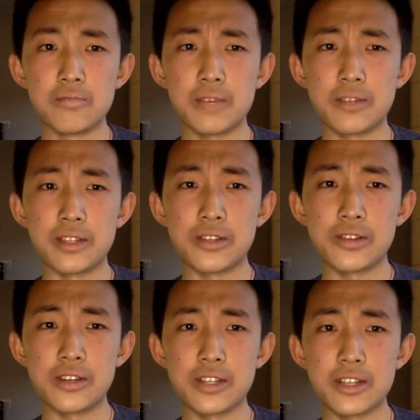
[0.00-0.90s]
maybe 2
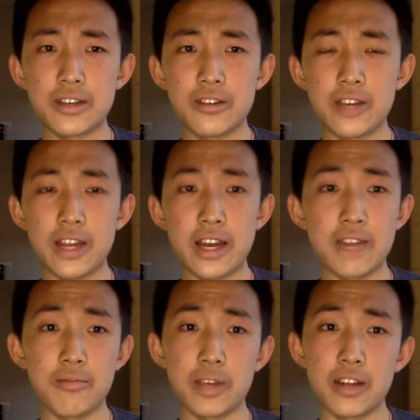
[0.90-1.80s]
years ago, and I
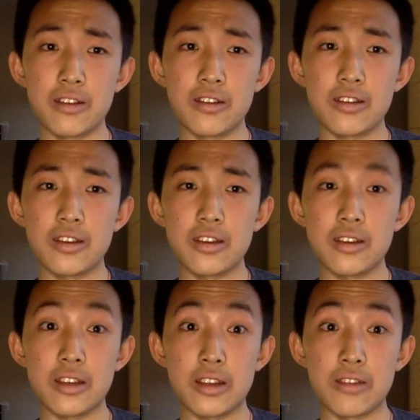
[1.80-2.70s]
haven't made
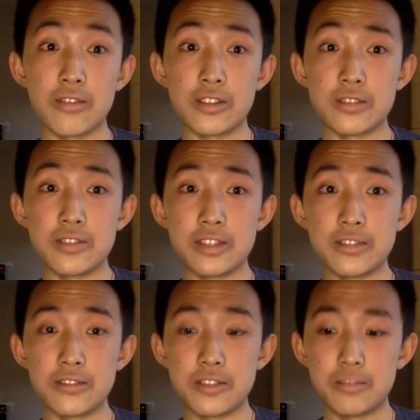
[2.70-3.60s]
an official video
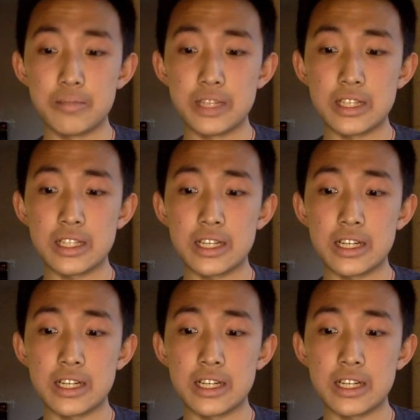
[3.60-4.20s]
for it, but